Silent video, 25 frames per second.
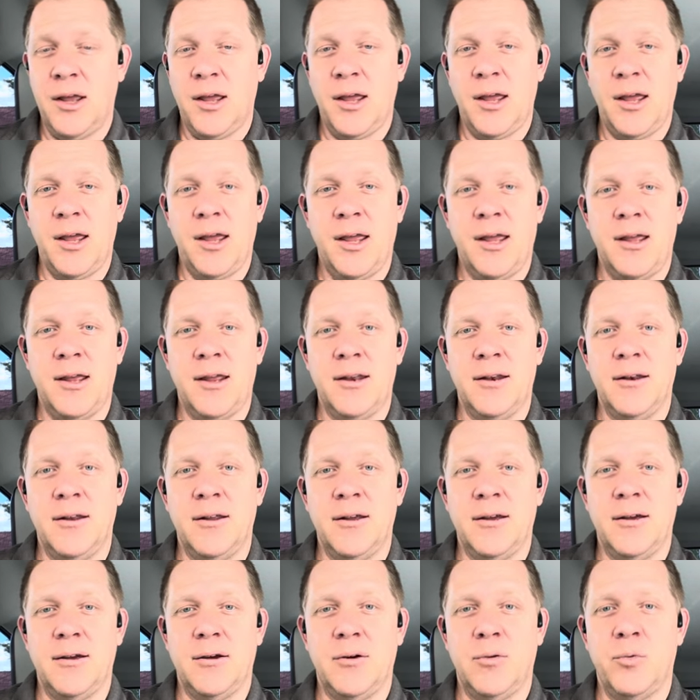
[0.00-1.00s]
and
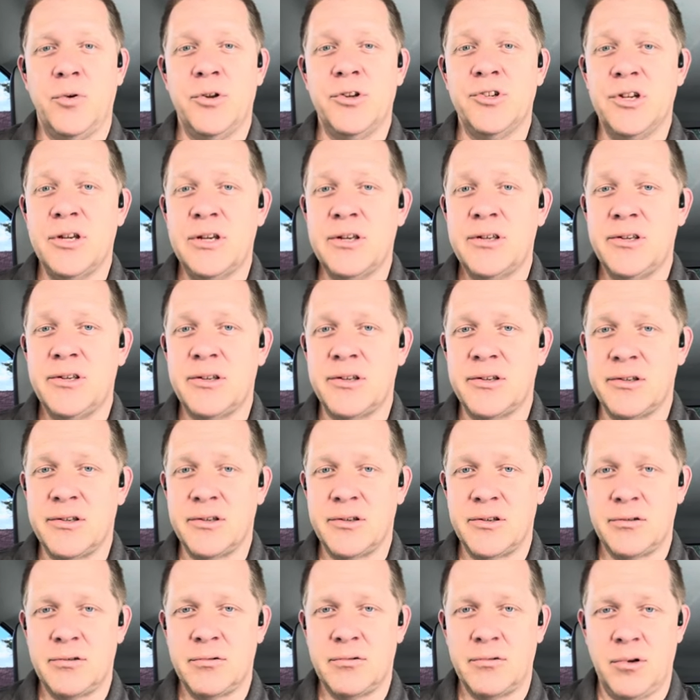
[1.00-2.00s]
when Jesus
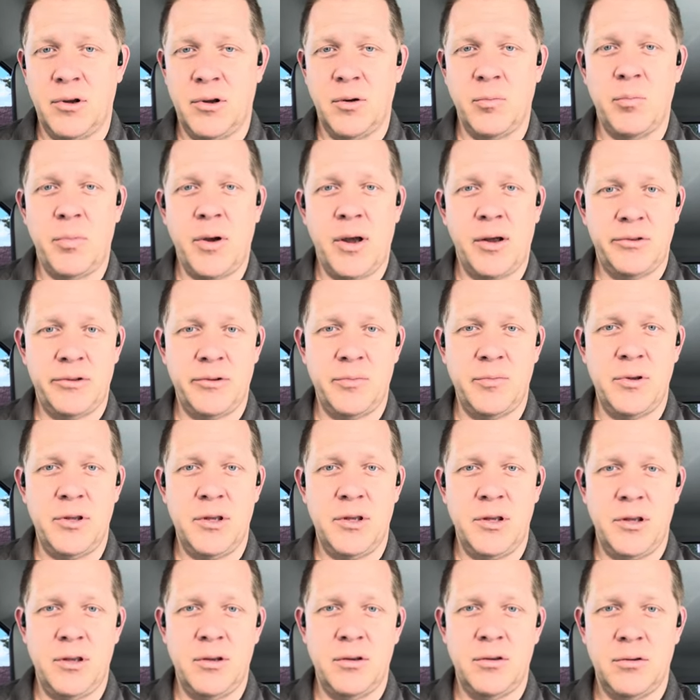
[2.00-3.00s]
about to
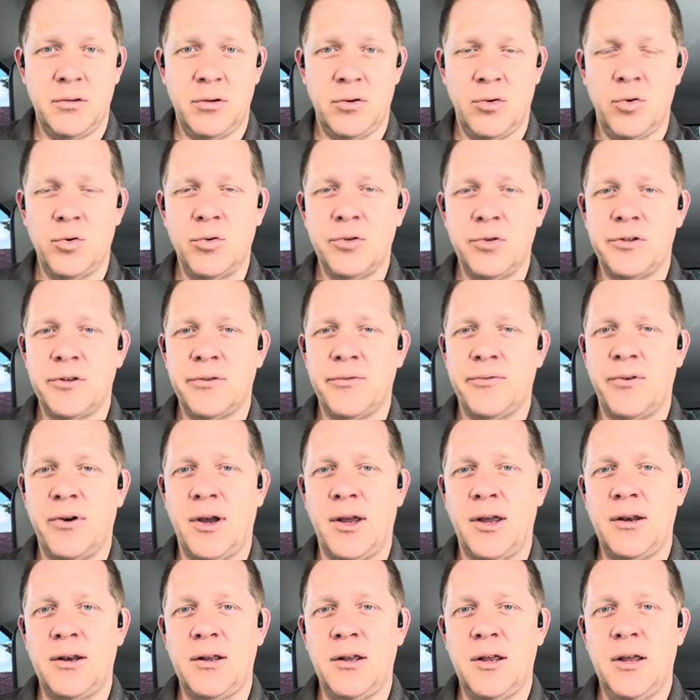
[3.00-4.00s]
be
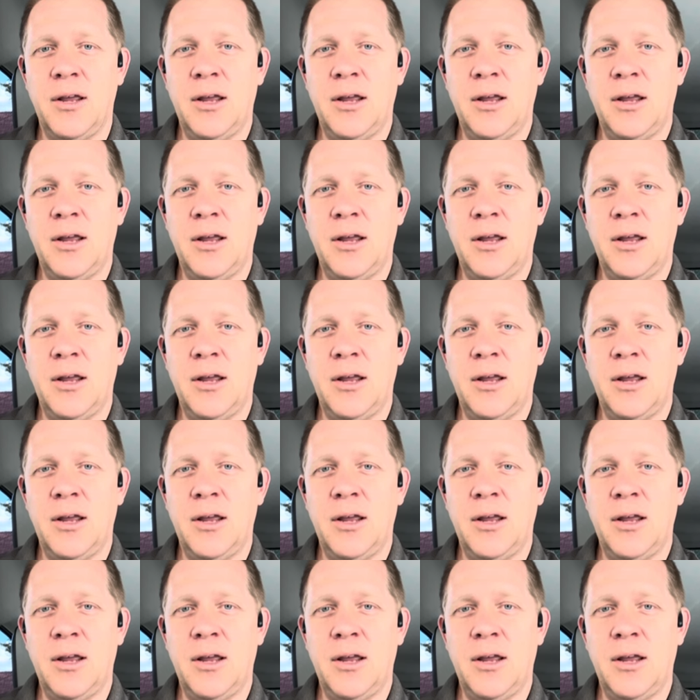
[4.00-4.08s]
crucified,